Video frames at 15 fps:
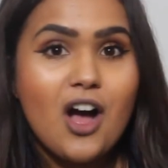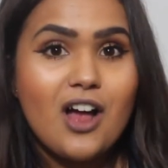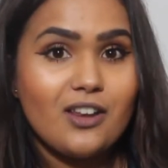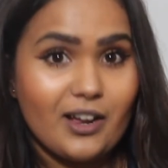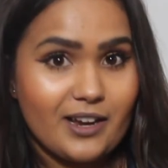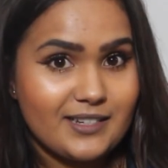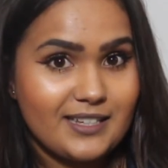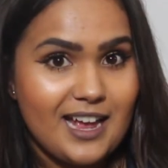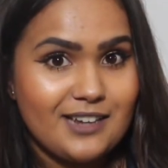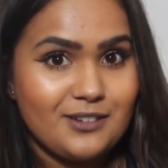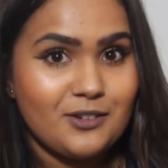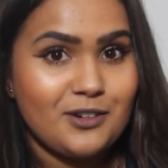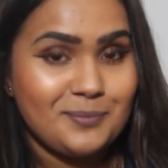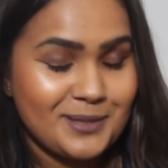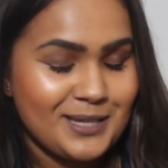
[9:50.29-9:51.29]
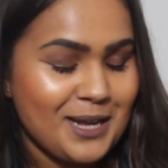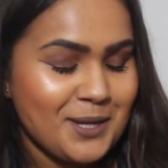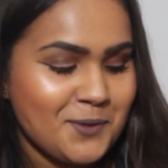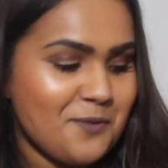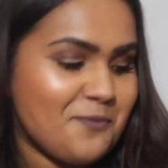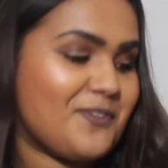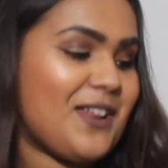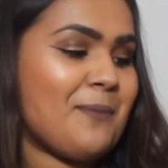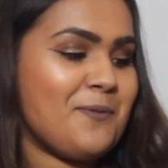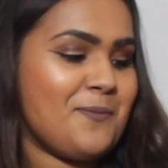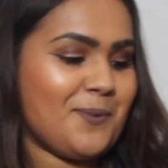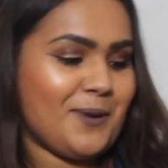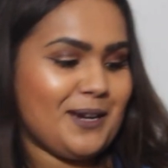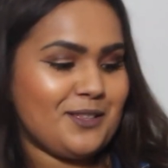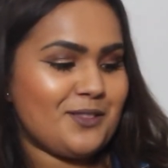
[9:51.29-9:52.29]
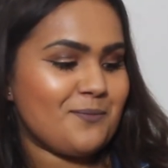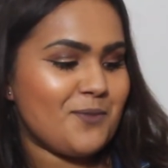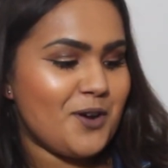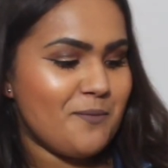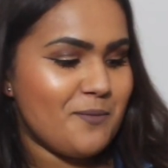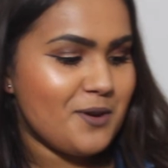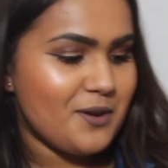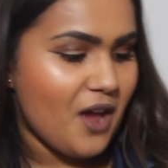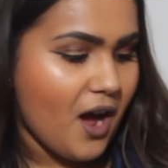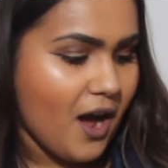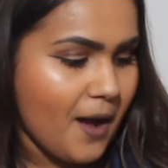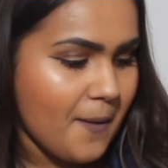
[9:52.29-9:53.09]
Like I said, obsessed with leopard print at the moment.